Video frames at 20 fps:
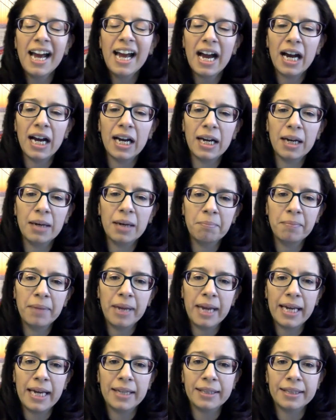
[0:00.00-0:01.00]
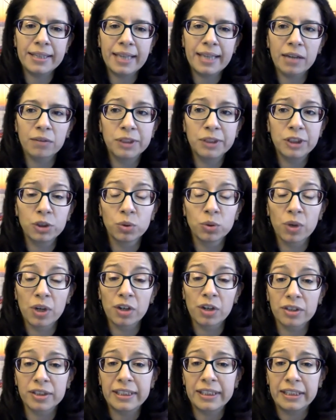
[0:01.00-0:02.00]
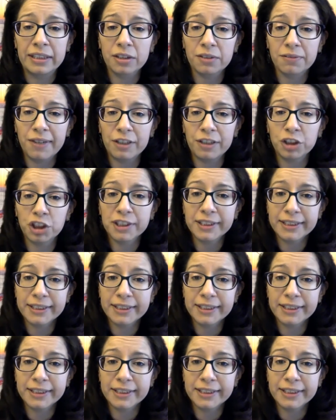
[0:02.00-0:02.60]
And then we do early intervention